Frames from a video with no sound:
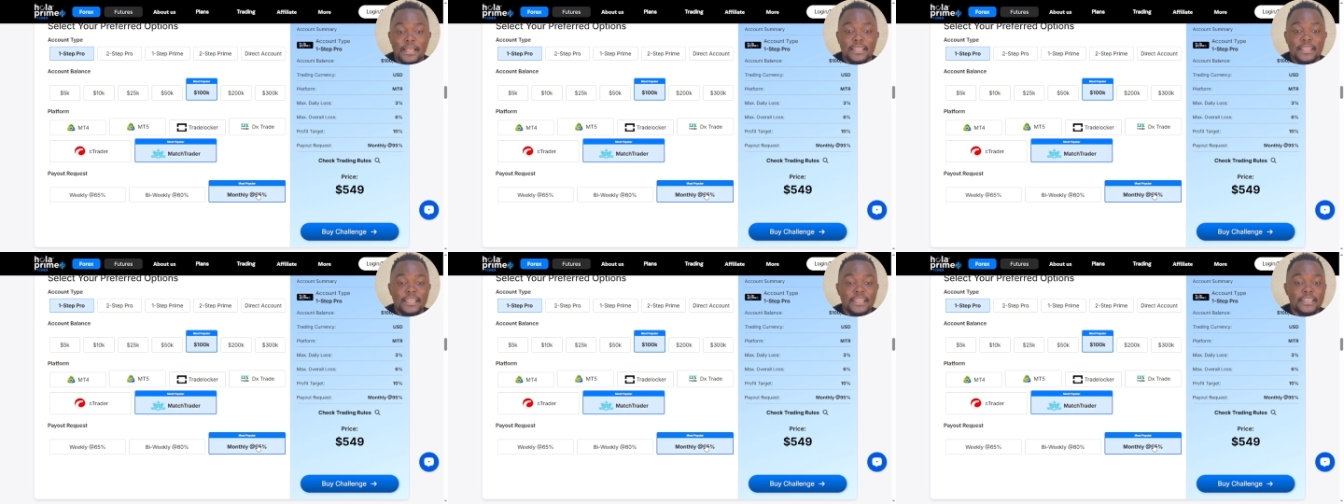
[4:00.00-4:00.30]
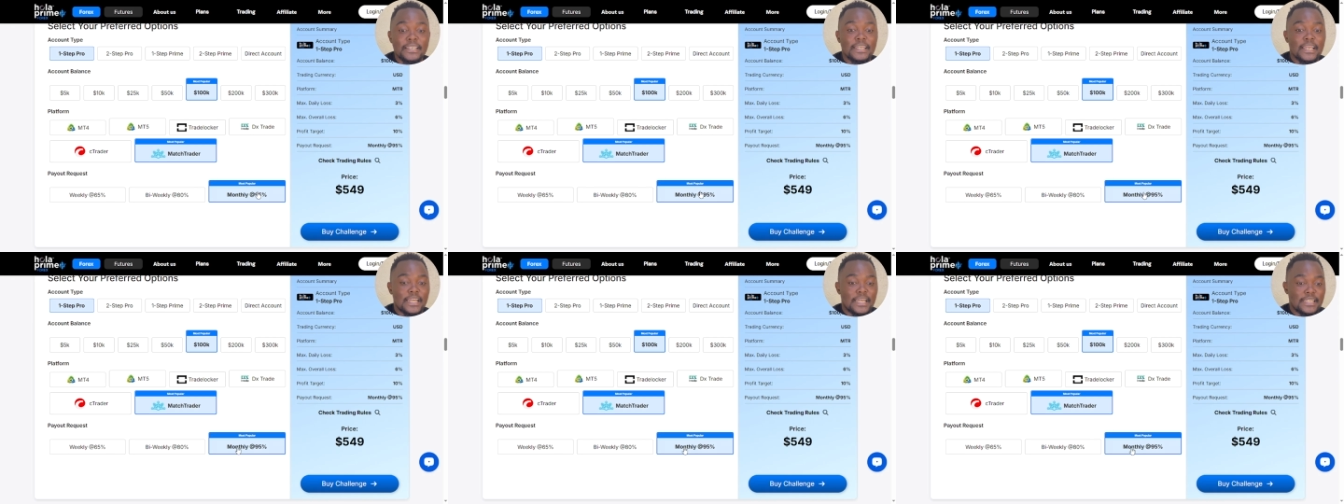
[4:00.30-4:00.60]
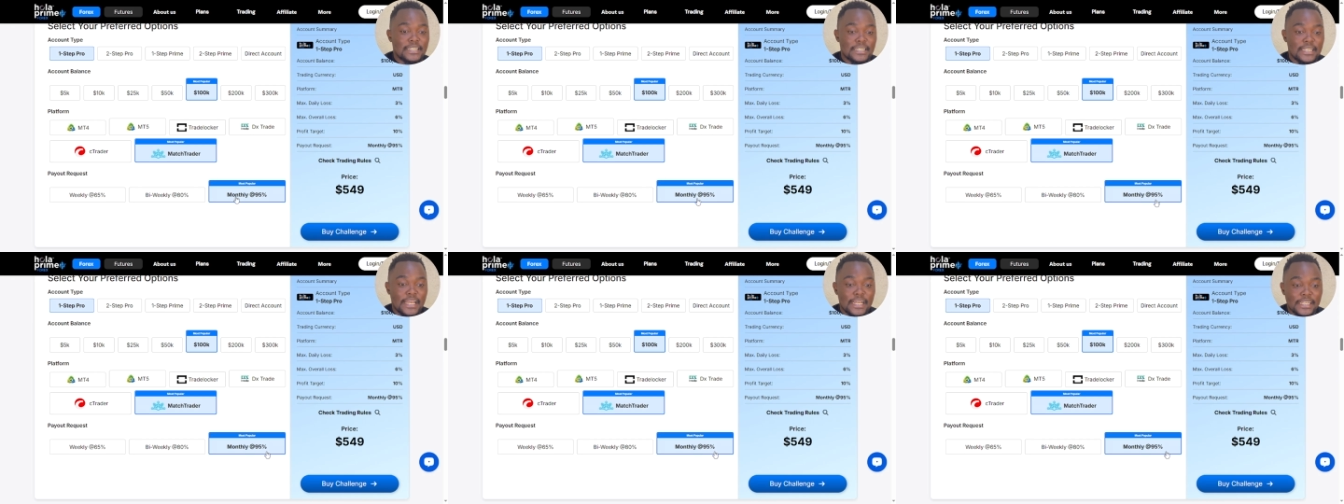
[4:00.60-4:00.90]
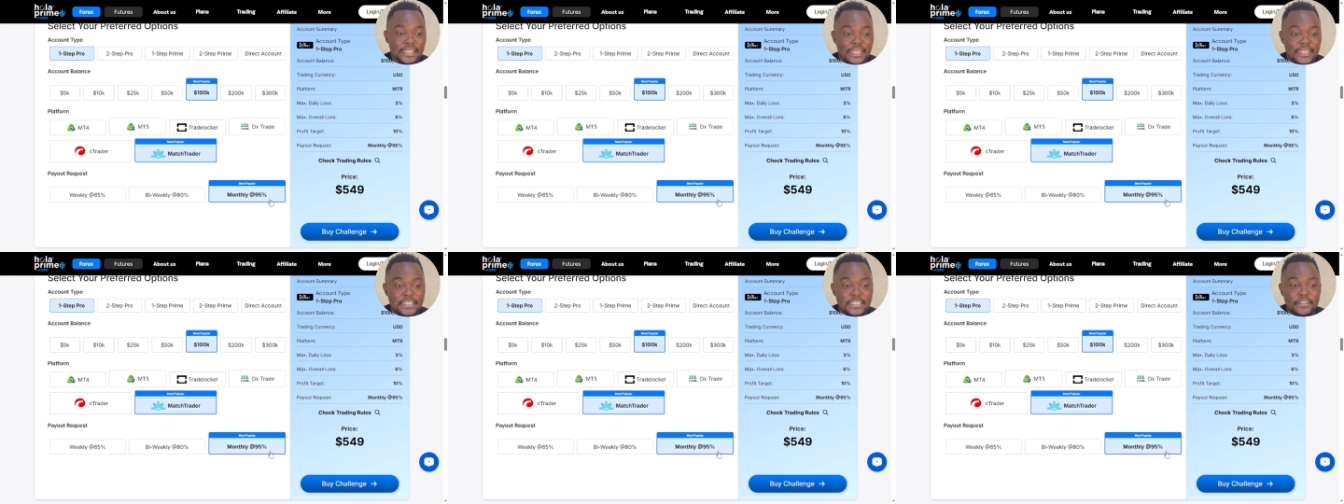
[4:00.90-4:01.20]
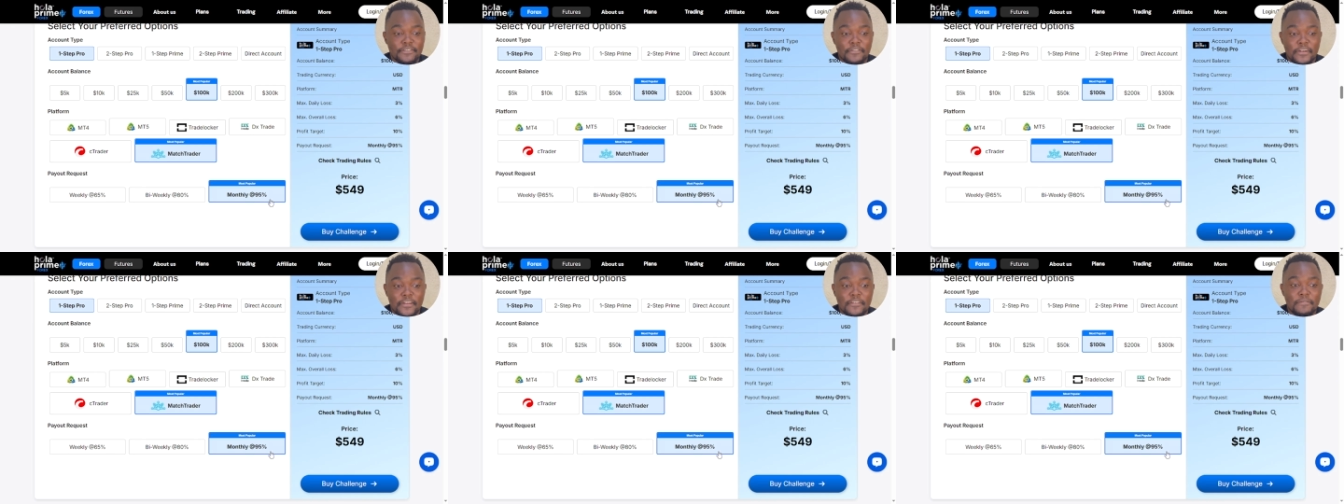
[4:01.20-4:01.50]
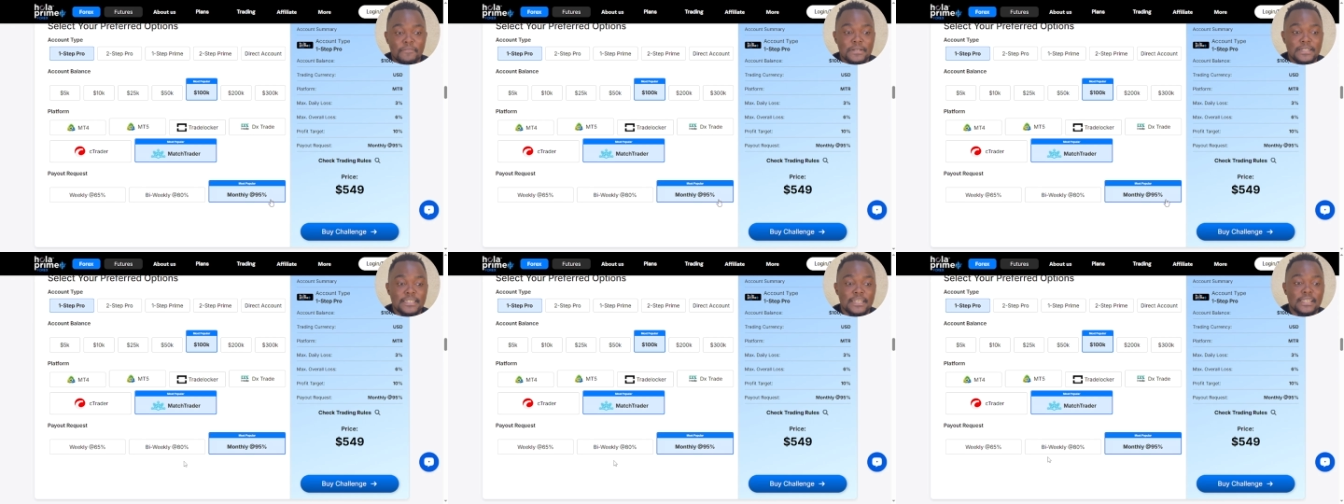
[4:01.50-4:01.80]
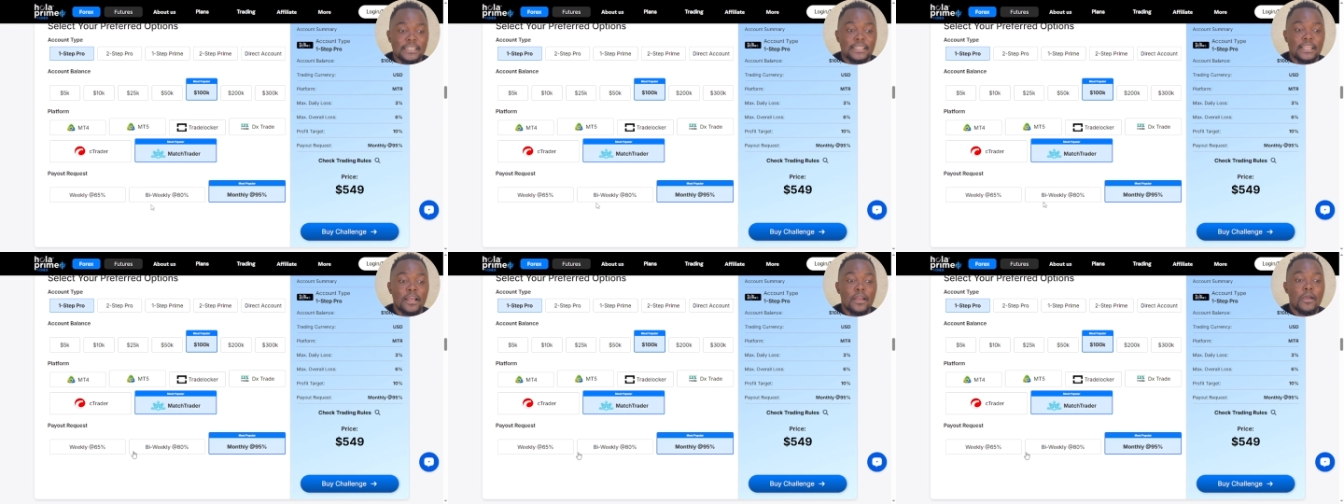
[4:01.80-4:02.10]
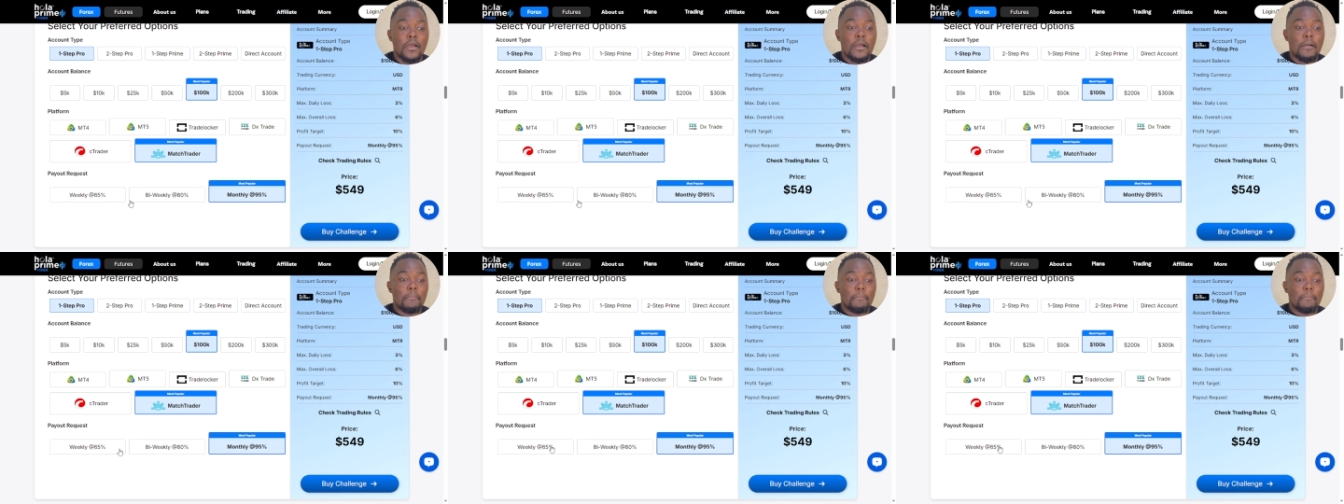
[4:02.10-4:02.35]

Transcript: Monthly is like 95%.